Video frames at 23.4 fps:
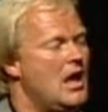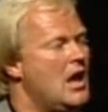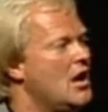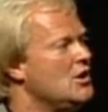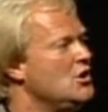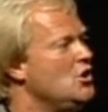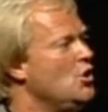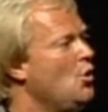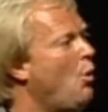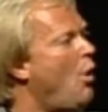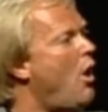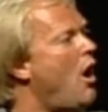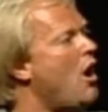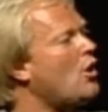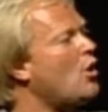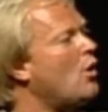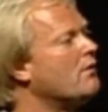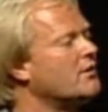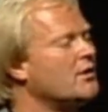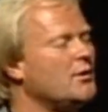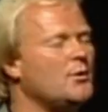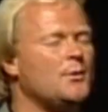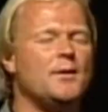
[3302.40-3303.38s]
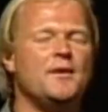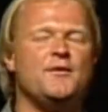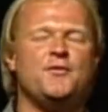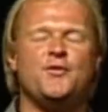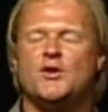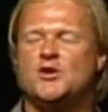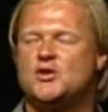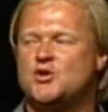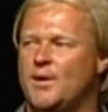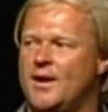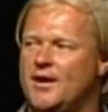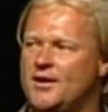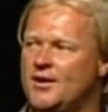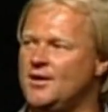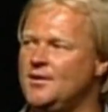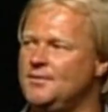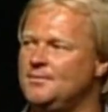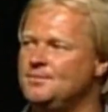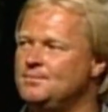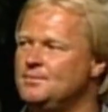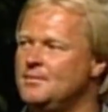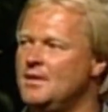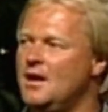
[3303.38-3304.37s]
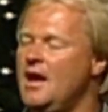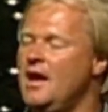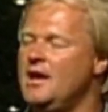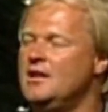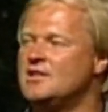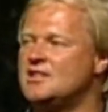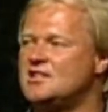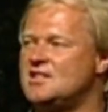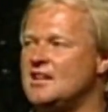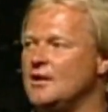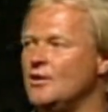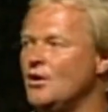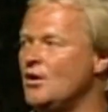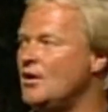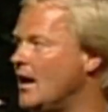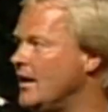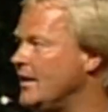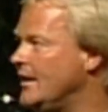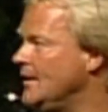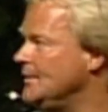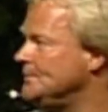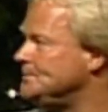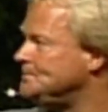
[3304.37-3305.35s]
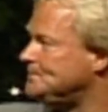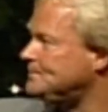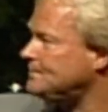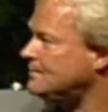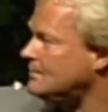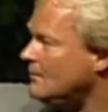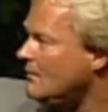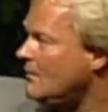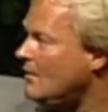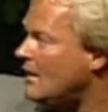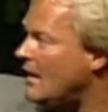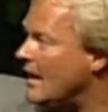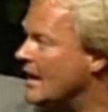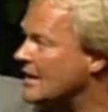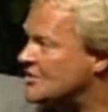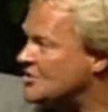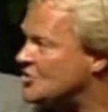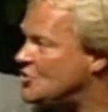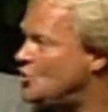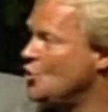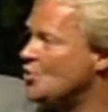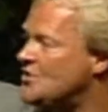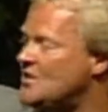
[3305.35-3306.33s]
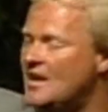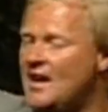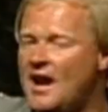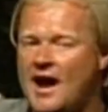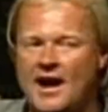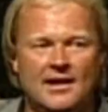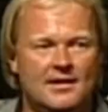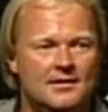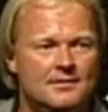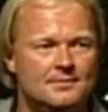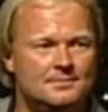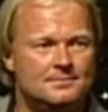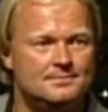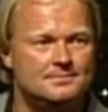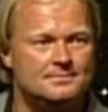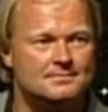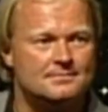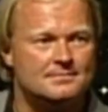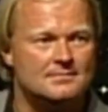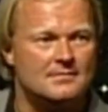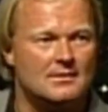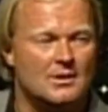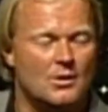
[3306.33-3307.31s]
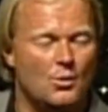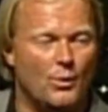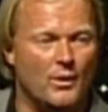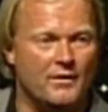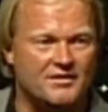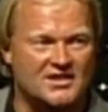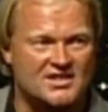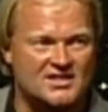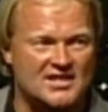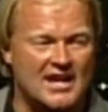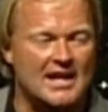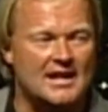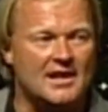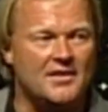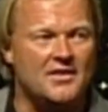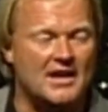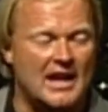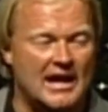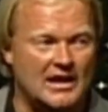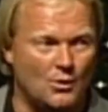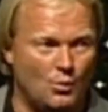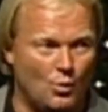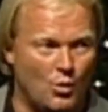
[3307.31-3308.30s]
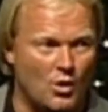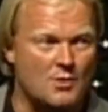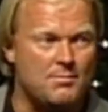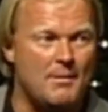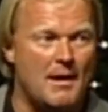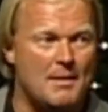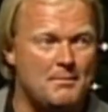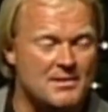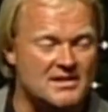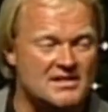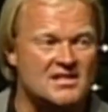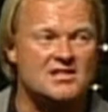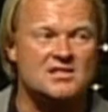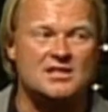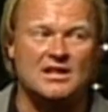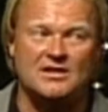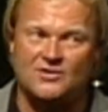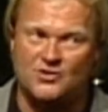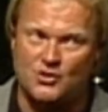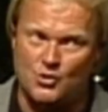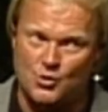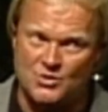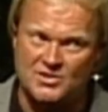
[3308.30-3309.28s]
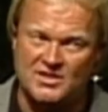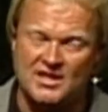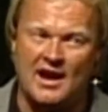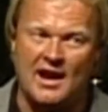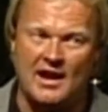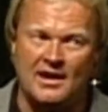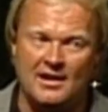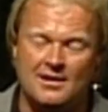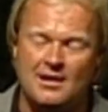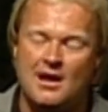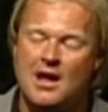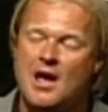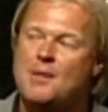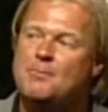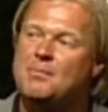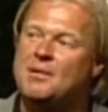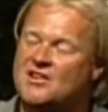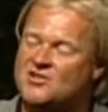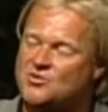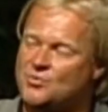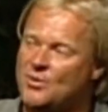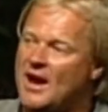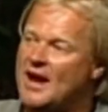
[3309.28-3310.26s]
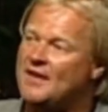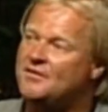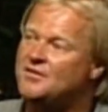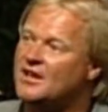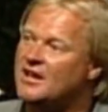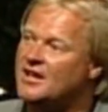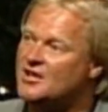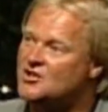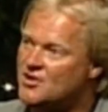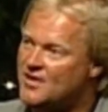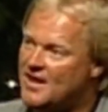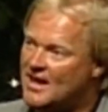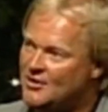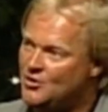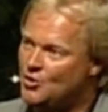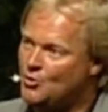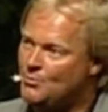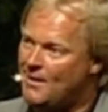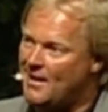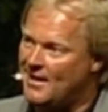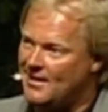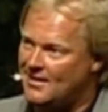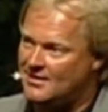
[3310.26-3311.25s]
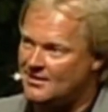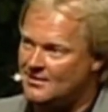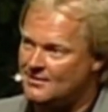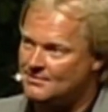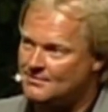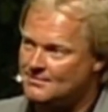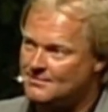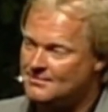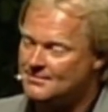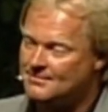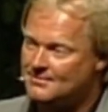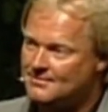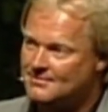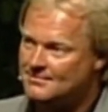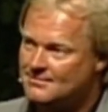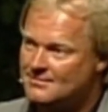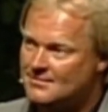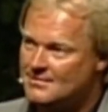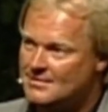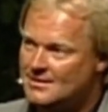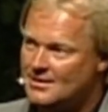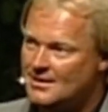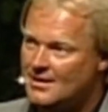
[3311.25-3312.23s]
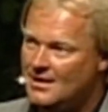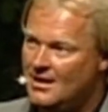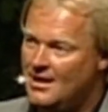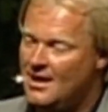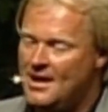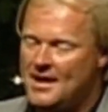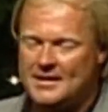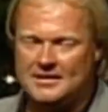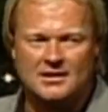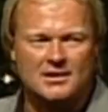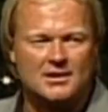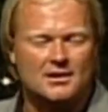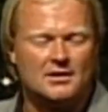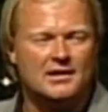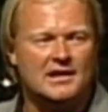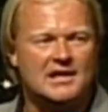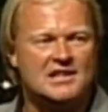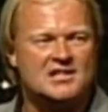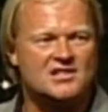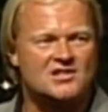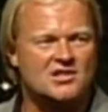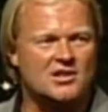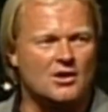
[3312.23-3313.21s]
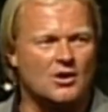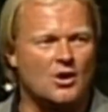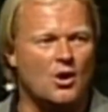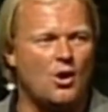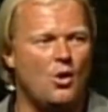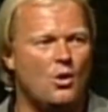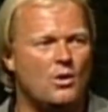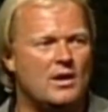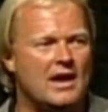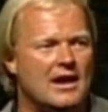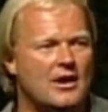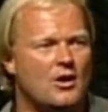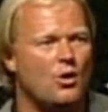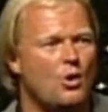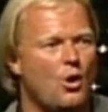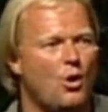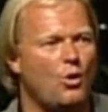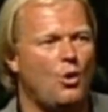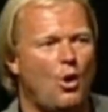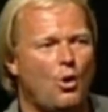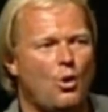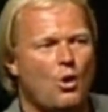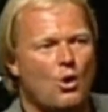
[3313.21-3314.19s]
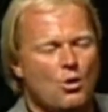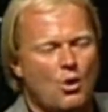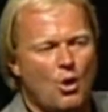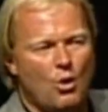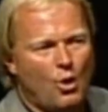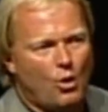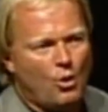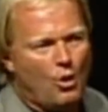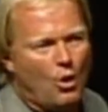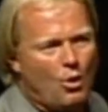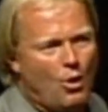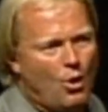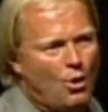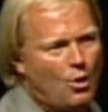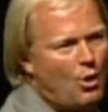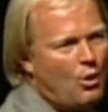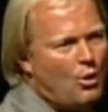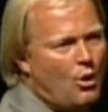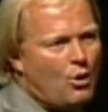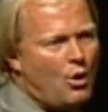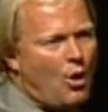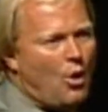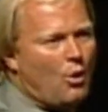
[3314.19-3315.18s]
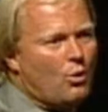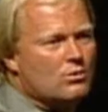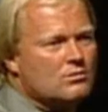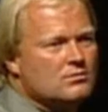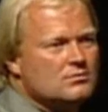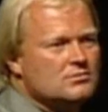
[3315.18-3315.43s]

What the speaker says: You walk over to the refrigerator and you say, look, honey, it's Tuesday night. We've decided that I can work my business on Tuesday night because we have to get you that new bike. And little Lisa's going to go, okay, go, go, go, go, go, go, go, go, go, go, go.